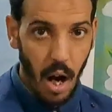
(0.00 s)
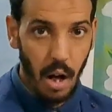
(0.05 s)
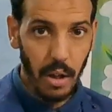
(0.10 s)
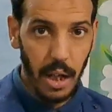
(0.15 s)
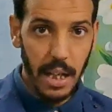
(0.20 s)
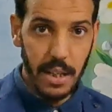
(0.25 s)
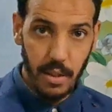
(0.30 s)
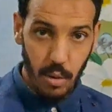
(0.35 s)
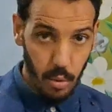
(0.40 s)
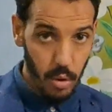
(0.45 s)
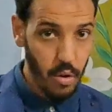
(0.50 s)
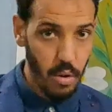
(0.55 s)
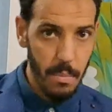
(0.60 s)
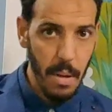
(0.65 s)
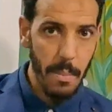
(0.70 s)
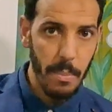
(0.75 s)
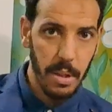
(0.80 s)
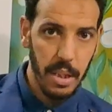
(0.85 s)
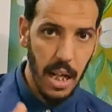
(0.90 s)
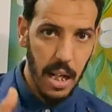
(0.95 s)
Okay, so you
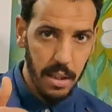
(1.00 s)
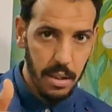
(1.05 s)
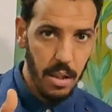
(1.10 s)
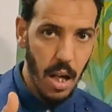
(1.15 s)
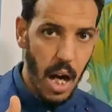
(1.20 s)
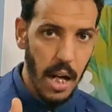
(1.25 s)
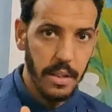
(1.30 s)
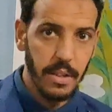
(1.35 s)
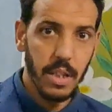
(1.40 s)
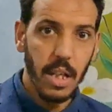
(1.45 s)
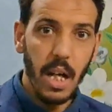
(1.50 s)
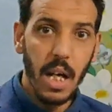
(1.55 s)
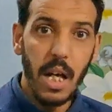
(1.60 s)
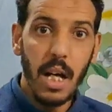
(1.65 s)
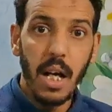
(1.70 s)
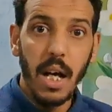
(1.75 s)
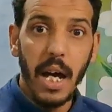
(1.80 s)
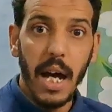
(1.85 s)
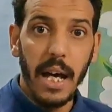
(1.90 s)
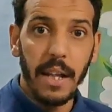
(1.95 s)
remember that. Nice.
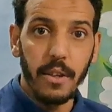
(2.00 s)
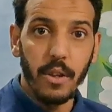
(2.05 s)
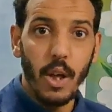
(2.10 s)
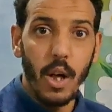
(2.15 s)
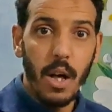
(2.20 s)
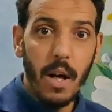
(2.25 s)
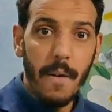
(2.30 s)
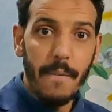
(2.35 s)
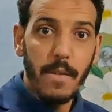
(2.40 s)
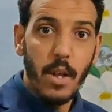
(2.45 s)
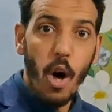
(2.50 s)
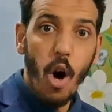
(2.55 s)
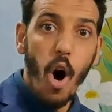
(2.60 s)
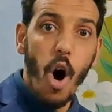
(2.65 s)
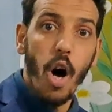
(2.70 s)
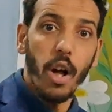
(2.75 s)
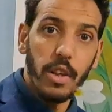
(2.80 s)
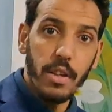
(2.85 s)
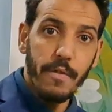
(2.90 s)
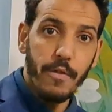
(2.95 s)
And
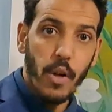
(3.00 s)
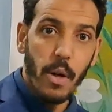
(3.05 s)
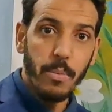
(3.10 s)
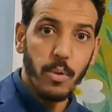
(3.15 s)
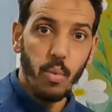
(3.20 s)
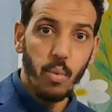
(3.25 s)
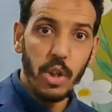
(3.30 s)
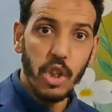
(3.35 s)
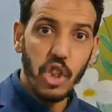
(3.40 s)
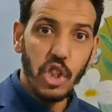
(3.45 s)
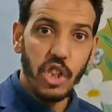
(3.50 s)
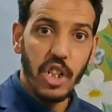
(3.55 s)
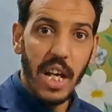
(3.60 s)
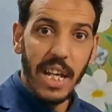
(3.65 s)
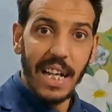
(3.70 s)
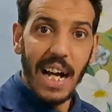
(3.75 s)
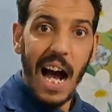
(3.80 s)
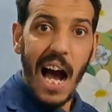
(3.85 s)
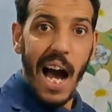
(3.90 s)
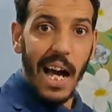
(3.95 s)
all the verbs which
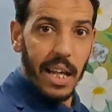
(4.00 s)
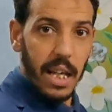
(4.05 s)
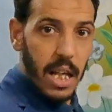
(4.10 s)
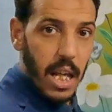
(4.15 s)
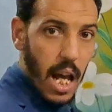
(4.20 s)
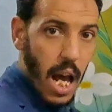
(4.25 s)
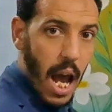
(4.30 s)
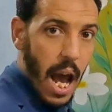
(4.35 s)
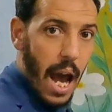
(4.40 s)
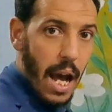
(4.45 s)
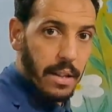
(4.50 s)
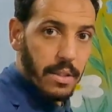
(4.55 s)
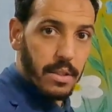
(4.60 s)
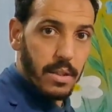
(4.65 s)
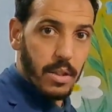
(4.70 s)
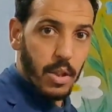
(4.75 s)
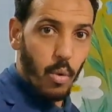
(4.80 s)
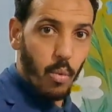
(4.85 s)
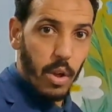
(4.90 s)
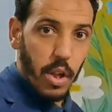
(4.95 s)
take
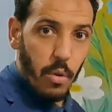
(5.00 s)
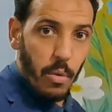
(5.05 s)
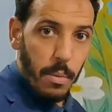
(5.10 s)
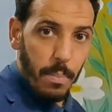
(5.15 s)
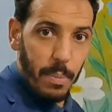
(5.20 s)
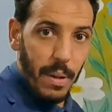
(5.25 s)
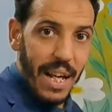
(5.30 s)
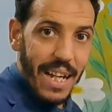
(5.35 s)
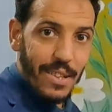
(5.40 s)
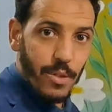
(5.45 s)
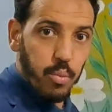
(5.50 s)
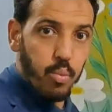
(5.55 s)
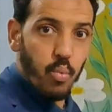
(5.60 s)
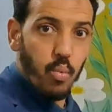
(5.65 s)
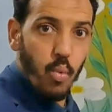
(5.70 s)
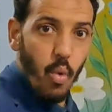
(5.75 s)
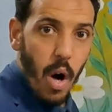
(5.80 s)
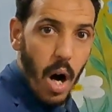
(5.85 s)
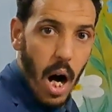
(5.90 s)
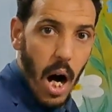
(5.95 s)
ies, so we replace
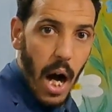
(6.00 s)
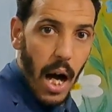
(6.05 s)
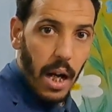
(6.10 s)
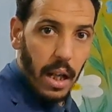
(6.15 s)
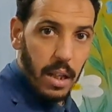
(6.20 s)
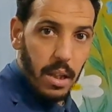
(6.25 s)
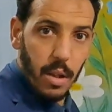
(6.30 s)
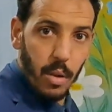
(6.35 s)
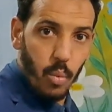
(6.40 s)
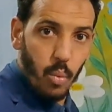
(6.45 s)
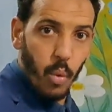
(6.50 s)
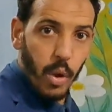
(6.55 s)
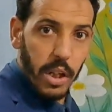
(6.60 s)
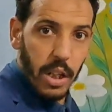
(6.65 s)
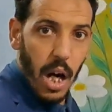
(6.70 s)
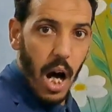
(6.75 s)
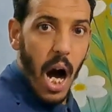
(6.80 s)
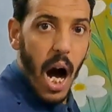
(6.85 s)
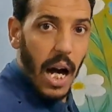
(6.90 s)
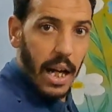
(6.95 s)
y
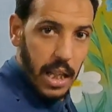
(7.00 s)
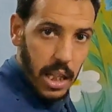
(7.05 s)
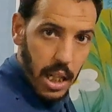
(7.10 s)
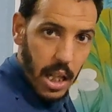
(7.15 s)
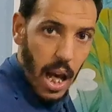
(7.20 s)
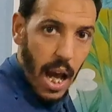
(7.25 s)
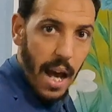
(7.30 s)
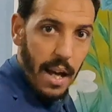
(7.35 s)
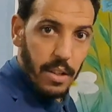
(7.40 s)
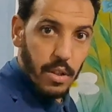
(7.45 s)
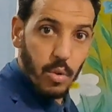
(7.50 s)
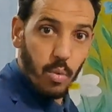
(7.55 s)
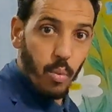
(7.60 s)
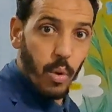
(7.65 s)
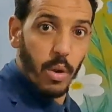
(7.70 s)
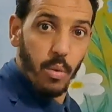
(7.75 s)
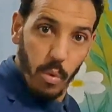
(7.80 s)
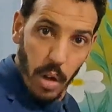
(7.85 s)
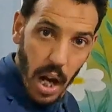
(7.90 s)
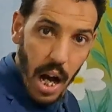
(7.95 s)
with ies
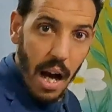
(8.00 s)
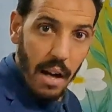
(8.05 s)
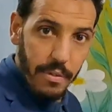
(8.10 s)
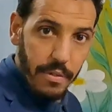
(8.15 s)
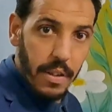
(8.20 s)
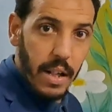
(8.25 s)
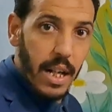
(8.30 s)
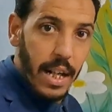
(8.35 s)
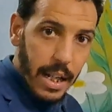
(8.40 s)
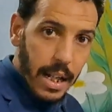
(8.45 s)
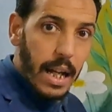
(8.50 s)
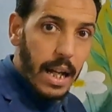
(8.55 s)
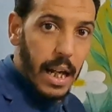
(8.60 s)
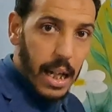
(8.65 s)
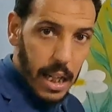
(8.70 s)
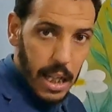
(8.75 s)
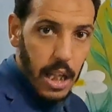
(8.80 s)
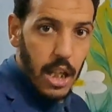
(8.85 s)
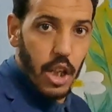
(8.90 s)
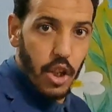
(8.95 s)
when we have
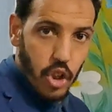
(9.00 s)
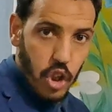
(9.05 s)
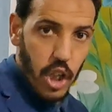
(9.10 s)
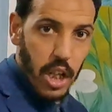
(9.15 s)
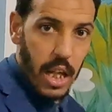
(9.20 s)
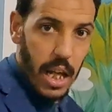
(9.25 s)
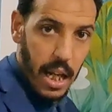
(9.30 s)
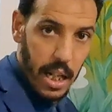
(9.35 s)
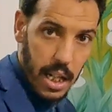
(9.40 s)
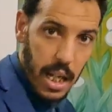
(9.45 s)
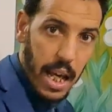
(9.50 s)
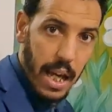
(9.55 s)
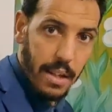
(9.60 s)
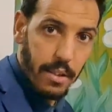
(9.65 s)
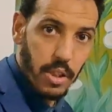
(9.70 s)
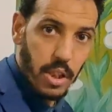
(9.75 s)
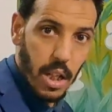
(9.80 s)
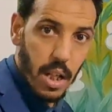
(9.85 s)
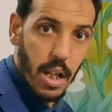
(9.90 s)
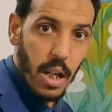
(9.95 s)
he, she, and
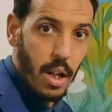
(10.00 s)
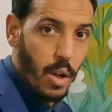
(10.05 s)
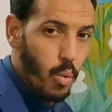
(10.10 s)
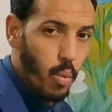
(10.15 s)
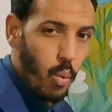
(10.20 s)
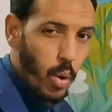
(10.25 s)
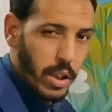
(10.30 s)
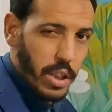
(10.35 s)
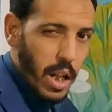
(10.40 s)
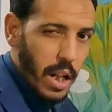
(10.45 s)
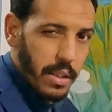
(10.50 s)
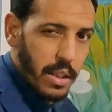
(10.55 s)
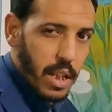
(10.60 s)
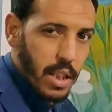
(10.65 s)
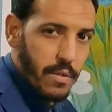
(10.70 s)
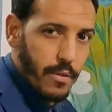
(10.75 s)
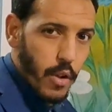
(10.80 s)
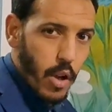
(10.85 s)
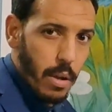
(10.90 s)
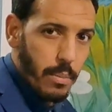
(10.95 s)
it. What are
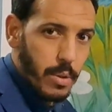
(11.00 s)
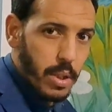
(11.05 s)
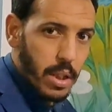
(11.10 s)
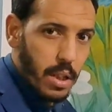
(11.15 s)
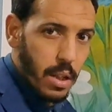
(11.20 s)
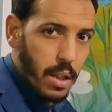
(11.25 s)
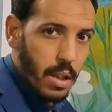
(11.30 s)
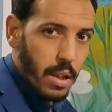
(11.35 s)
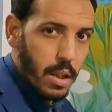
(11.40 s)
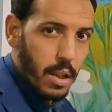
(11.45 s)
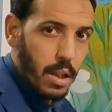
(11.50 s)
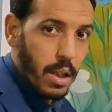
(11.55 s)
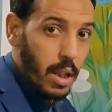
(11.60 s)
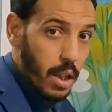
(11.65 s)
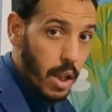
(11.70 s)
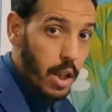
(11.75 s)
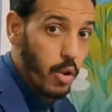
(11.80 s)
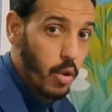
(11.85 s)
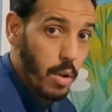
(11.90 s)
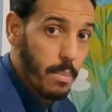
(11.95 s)
these verbs?
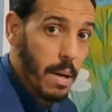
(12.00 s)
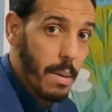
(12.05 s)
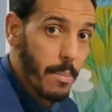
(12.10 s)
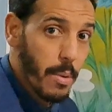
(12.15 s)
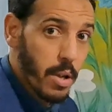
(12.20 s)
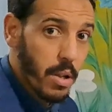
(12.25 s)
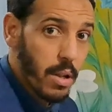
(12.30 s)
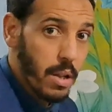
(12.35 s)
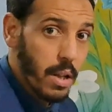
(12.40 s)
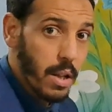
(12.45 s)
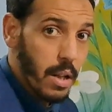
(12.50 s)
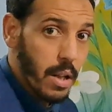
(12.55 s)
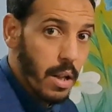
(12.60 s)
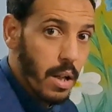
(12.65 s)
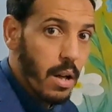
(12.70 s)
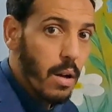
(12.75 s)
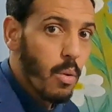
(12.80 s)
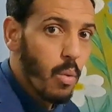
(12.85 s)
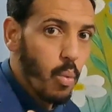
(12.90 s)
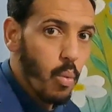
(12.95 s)
You remember?
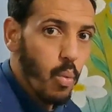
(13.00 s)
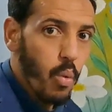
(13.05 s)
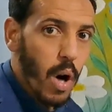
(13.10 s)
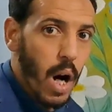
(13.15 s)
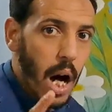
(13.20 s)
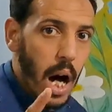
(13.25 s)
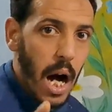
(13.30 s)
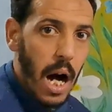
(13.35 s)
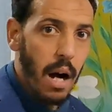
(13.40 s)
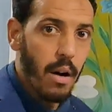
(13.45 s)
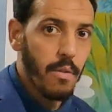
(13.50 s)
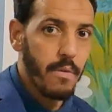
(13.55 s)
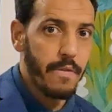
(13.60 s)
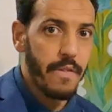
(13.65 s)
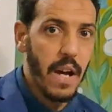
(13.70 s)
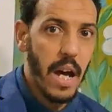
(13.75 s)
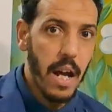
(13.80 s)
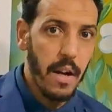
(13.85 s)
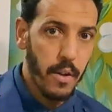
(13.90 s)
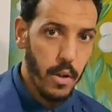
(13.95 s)
Wow,
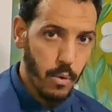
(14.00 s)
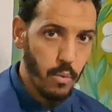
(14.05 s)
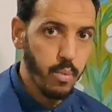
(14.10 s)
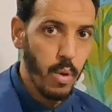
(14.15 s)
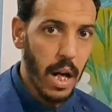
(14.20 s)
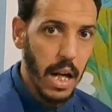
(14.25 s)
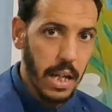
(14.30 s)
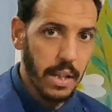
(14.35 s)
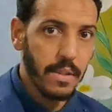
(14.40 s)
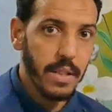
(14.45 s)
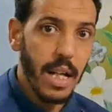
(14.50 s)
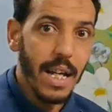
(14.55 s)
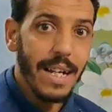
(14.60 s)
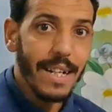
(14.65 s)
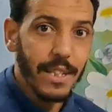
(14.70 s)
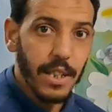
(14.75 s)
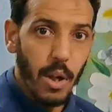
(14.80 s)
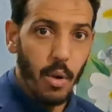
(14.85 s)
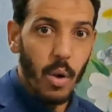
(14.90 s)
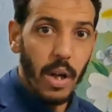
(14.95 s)
very great.
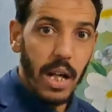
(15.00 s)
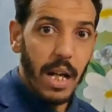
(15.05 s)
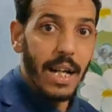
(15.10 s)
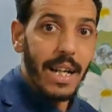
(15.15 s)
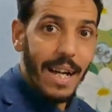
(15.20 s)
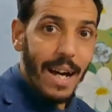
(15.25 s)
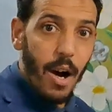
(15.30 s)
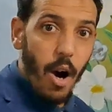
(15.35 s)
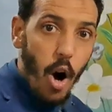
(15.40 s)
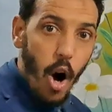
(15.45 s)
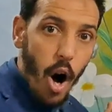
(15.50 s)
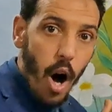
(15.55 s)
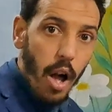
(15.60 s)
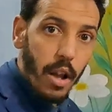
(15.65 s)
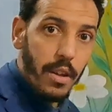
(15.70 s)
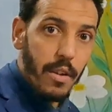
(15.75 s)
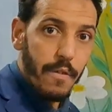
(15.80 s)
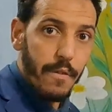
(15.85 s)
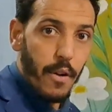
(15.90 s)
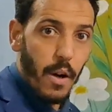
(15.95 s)
So
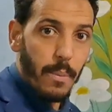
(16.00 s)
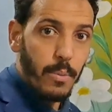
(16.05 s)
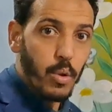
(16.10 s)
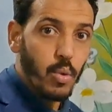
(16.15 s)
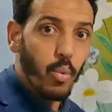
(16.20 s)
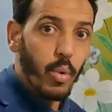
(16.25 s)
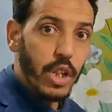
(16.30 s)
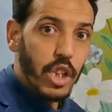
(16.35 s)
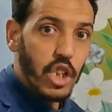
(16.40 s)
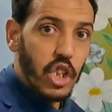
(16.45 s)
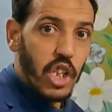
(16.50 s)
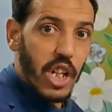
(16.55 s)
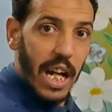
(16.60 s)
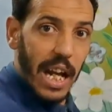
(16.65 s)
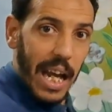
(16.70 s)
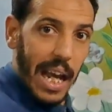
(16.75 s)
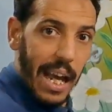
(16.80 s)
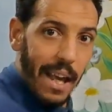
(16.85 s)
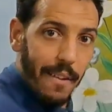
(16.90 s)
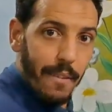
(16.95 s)
all the verbs which
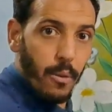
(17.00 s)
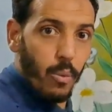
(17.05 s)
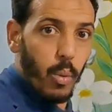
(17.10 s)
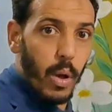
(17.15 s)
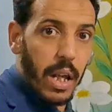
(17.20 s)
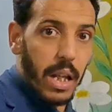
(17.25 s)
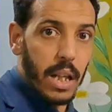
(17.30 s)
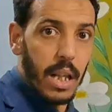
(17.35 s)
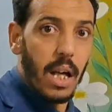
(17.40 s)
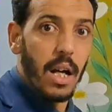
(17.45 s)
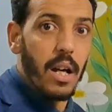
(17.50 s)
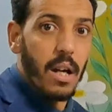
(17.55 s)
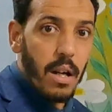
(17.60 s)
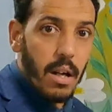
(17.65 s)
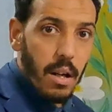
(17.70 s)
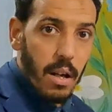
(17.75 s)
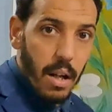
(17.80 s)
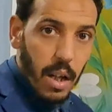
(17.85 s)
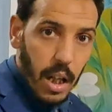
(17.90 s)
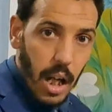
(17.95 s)
end with
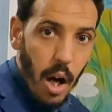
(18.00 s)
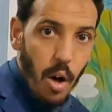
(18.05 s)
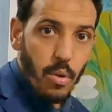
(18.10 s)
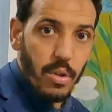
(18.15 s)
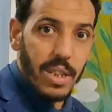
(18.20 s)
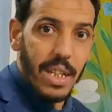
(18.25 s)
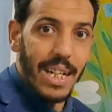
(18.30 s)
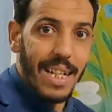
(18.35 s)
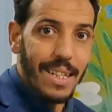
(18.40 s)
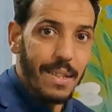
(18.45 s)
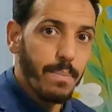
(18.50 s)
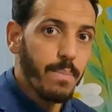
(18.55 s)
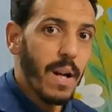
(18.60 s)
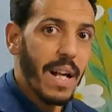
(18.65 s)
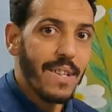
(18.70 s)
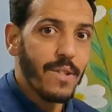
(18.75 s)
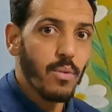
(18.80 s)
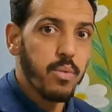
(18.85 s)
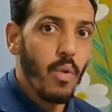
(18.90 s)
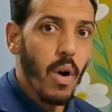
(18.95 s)
consonant
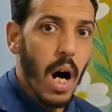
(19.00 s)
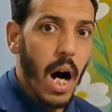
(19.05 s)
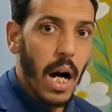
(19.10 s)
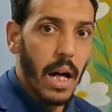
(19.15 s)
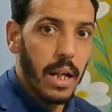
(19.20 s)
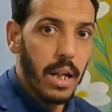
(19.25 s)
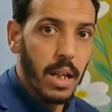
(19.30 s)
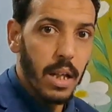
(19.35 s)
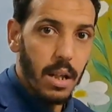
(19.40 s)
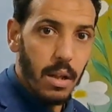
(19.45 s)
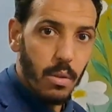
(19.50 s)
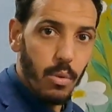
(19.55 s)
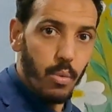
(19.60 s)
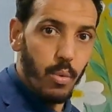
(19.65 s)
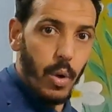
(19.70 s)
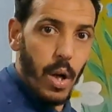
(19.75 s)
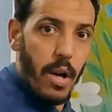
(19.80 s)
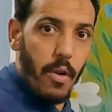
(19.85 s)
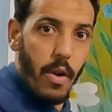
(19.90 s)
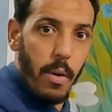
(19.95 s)
plus y,
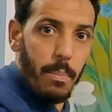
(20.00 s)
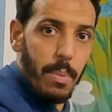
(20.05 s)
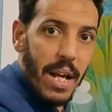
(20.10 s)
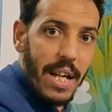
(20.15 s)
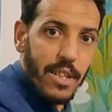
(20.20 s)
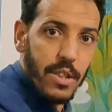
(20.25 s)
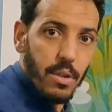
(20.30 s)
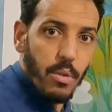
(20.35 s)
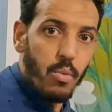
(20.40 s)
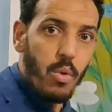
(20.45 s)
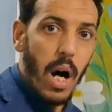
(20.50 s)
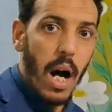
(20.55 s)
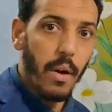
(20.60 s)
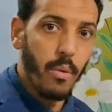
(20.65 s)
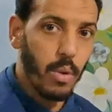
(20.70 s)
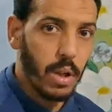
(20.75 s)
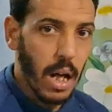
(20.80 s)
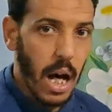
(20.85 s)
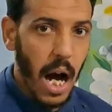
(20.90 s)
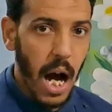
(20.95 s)
we replace the y
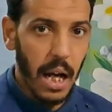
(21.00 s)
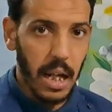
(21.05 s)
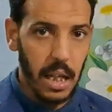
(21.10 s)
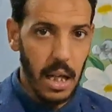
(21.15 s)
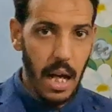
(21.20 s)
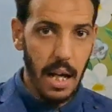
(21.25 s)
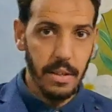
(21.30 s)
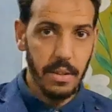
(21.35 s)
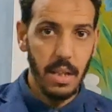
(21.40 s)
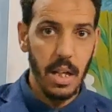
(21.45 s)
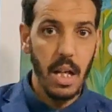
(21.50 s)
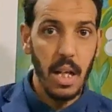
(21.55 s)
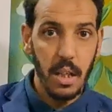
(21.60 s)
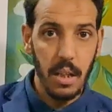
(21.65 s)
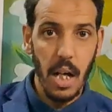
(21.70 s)
with ies.